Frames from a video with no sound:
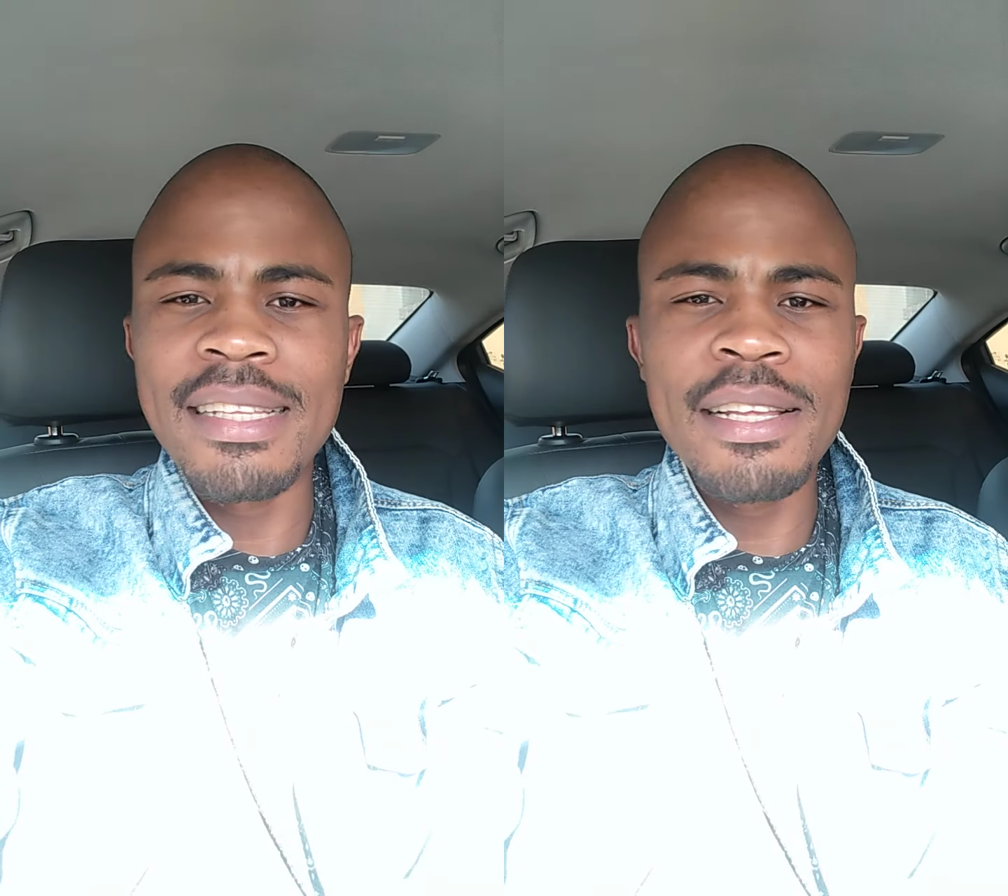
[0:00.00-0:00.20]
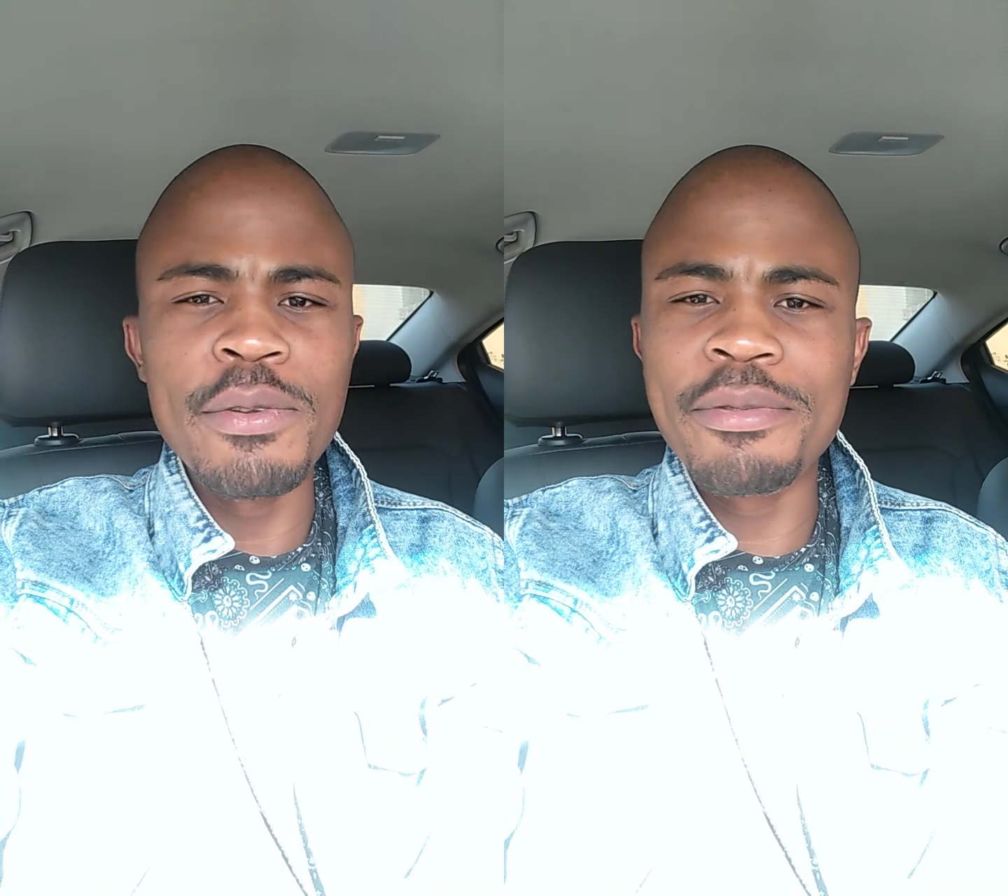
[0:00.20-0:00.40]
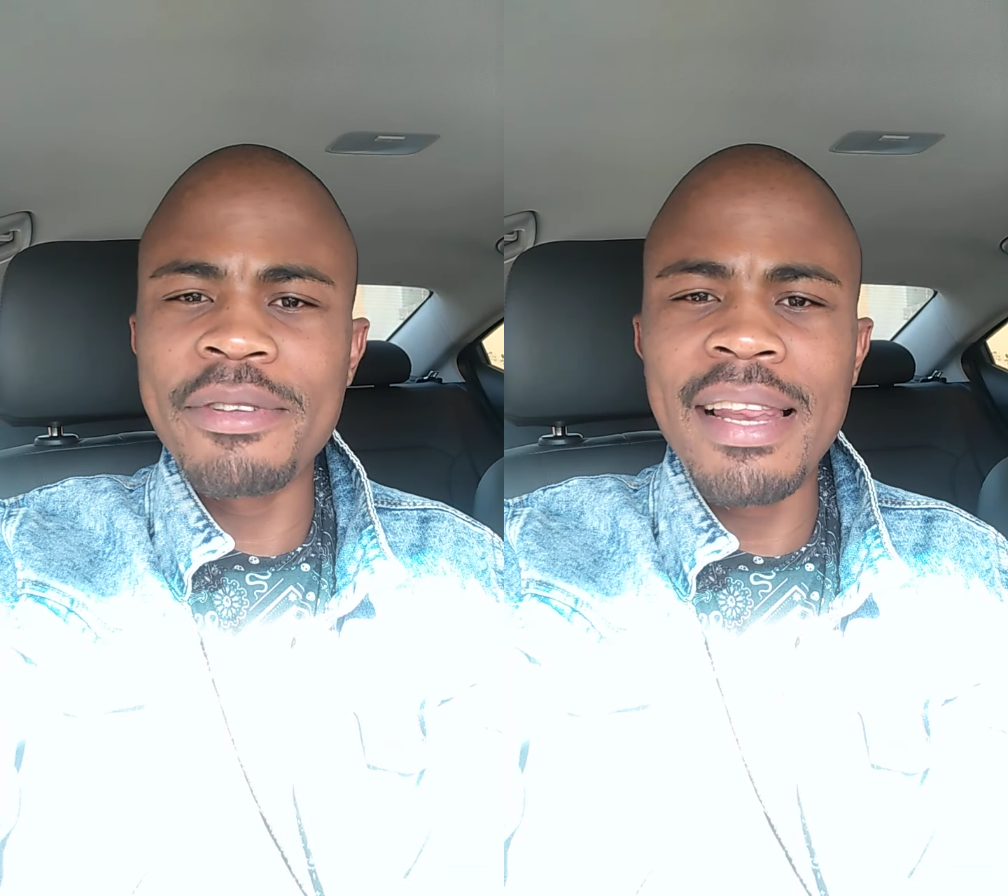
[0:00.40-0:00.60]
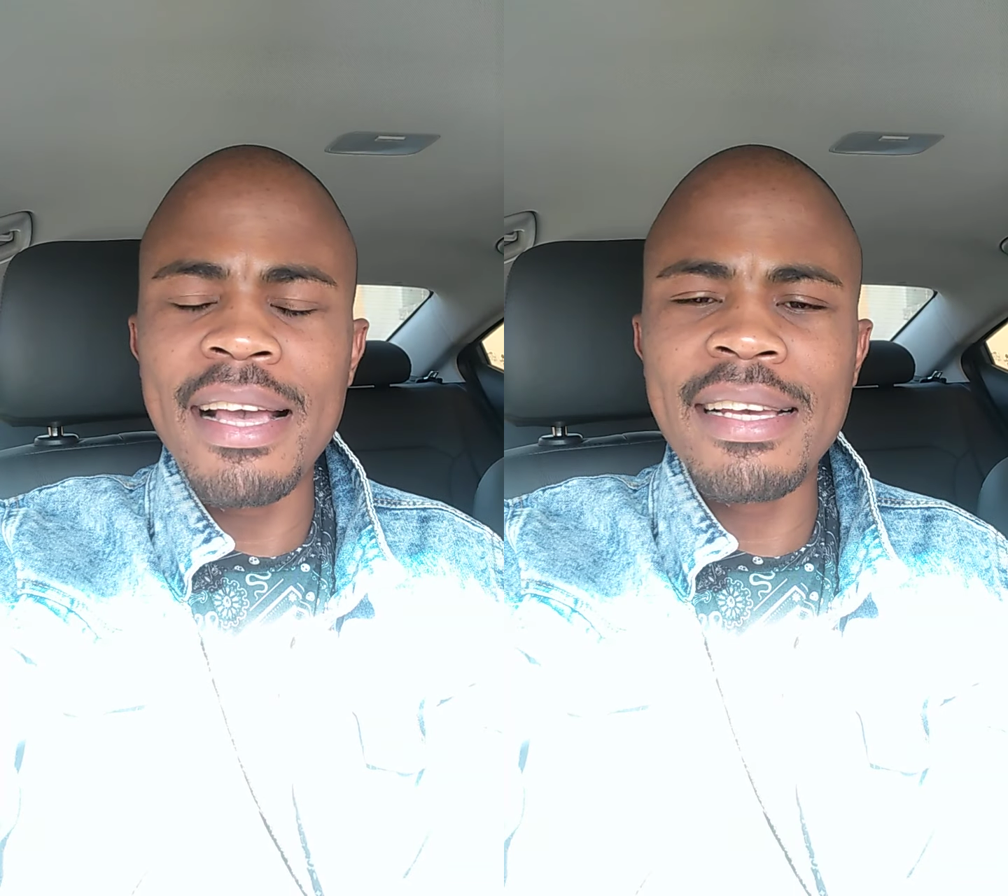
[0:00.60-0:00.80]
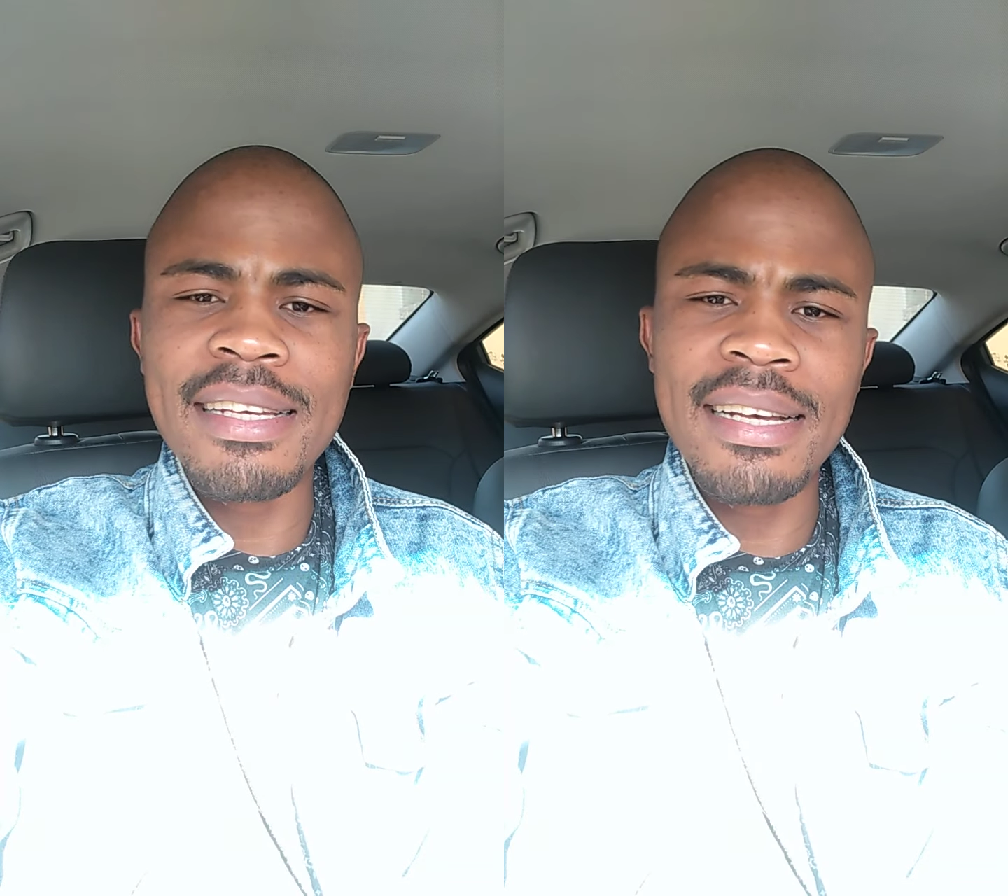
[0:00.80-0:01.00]
and then you feel
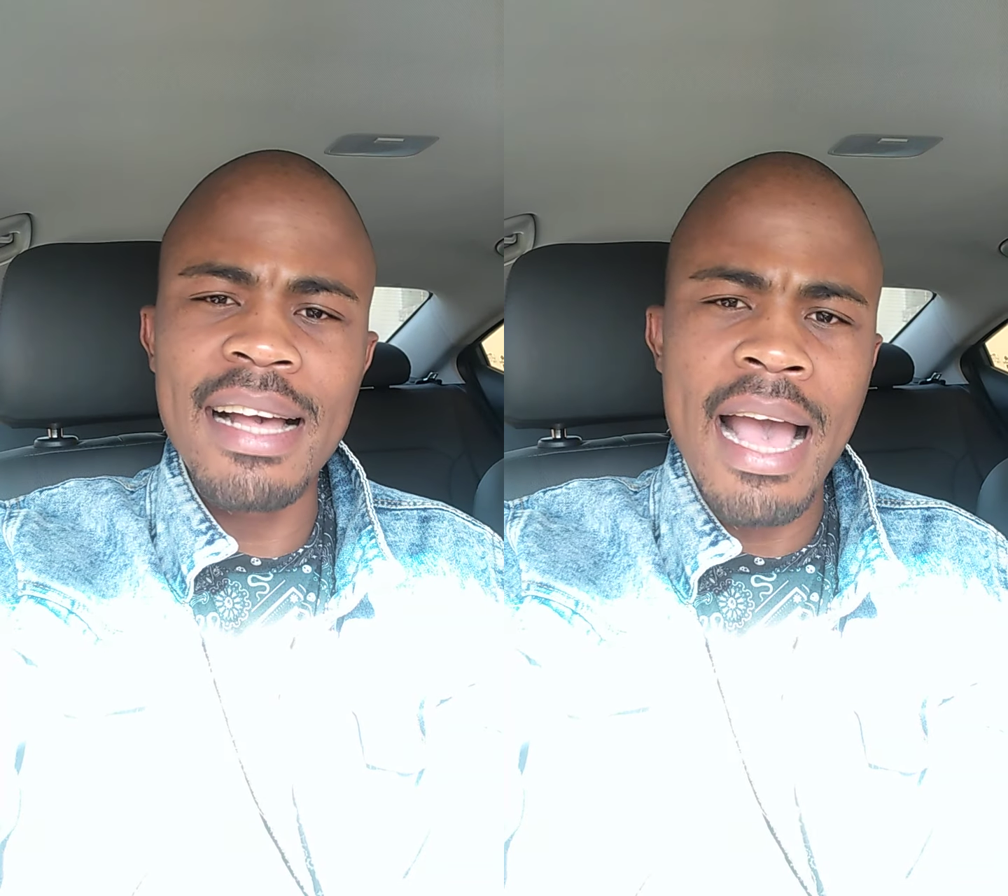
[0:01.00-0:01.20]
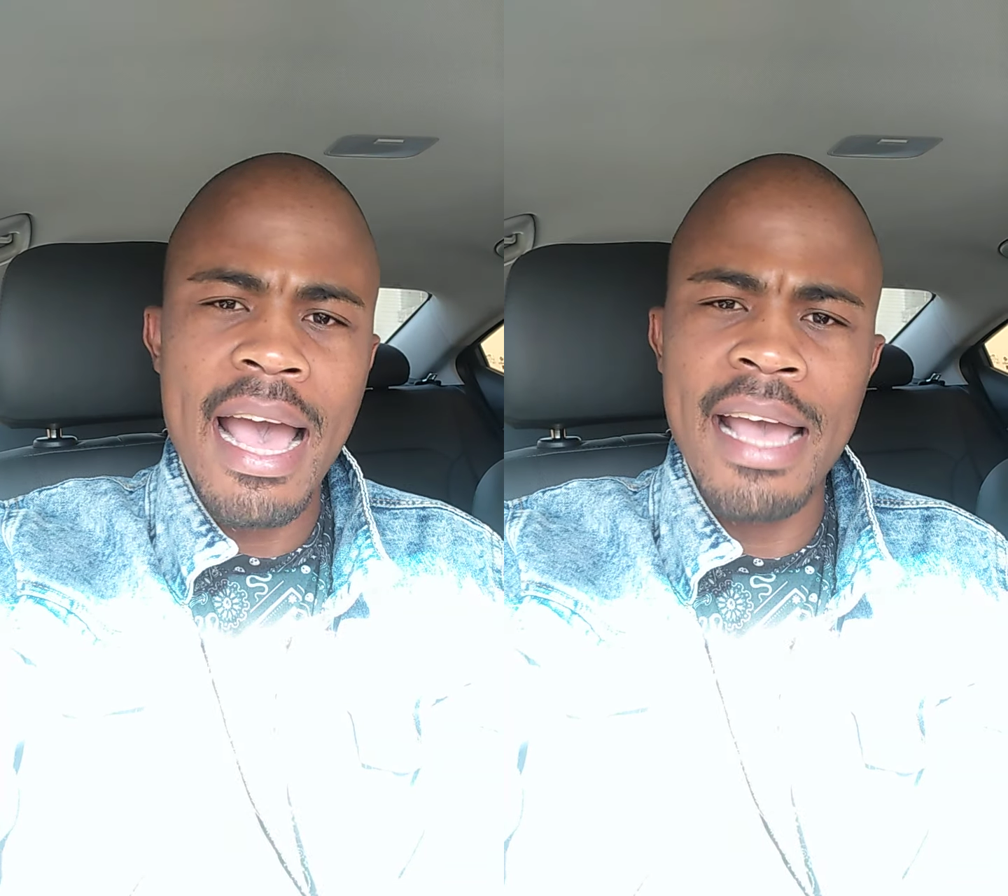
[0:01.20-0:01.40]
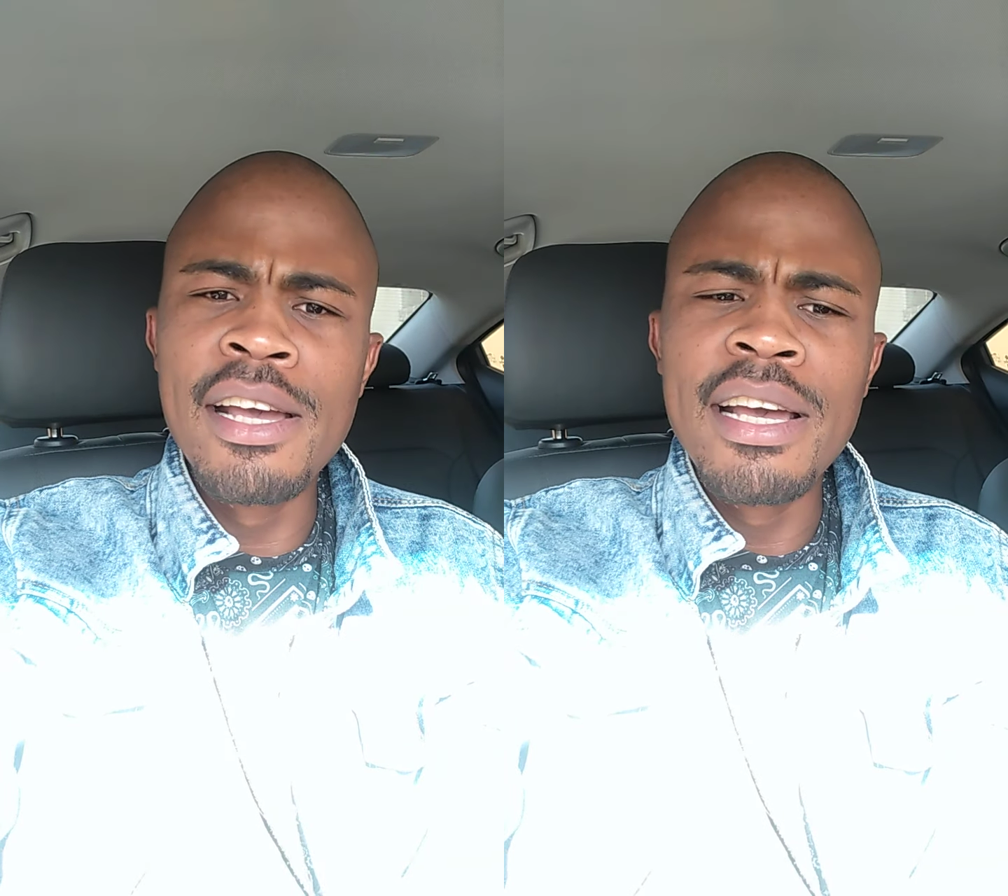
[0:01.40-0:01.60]
like ah,